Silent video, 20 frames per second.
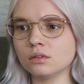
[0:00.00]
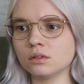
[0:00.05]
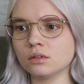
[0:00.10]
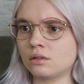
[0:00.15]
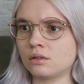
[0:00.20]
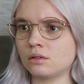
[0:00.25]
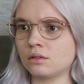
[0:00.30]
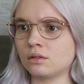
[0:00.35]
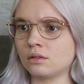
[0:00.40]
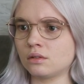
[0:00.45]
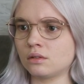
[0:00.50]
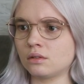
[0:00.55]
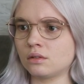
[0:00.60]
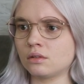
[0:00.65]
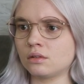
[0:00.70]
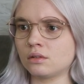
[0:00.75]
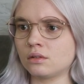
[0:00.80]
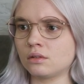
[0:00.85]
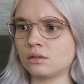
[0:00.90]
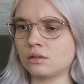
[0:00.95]
You're that kind of
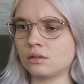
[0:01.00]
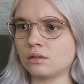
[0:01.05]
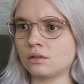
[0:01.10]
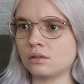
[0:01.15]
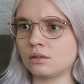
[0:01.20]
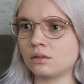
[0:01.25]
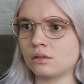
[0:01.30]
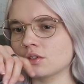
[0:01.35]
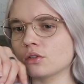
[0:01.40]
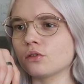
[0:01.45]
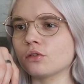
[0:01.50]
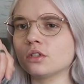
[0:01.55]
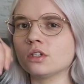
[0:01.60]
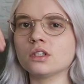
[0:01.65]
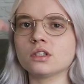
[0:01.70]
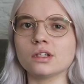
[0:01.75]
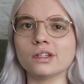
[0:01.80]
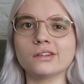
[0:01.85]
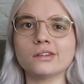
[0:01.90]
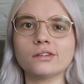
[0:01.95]
man, does she? So
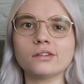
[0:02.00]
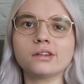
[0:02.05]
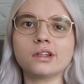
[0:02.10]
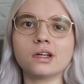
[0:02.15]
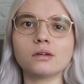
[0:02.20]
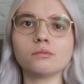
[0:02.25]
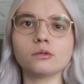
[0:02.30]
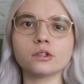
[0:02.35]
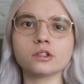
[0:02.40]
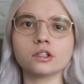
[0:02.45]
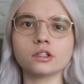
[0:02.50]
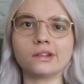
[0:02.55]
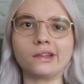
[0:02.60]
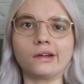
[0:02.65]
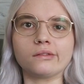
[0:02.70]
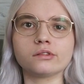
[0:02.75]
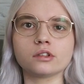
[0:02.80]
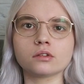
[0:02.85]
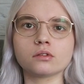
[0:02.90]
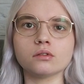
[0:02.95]
she's living there, but she
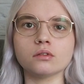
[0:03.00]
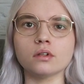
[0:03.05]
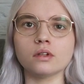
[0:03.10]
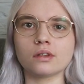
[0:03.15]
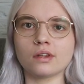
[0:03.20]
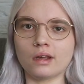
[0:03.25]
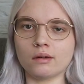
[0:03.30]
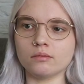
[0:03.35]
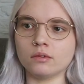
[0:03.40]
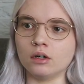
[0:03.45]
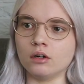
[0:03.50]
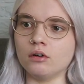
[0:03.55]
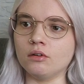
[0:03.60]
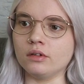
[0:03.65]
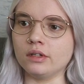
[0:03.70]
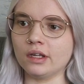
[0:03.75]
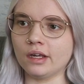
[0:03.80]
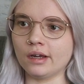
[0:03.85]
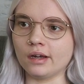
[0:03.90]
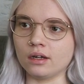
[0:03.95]
never told them, oh
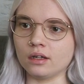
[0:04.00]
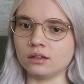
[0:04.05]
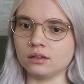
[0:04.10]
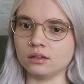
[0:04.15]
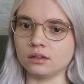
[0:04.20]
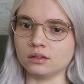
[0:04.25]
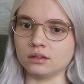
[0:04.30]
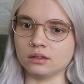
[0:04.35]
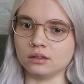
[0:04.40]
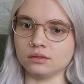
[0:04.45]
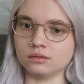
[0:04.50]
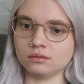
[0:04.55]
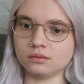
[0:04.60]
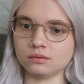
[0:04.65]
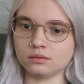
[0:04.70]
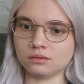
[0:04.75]
yeah, the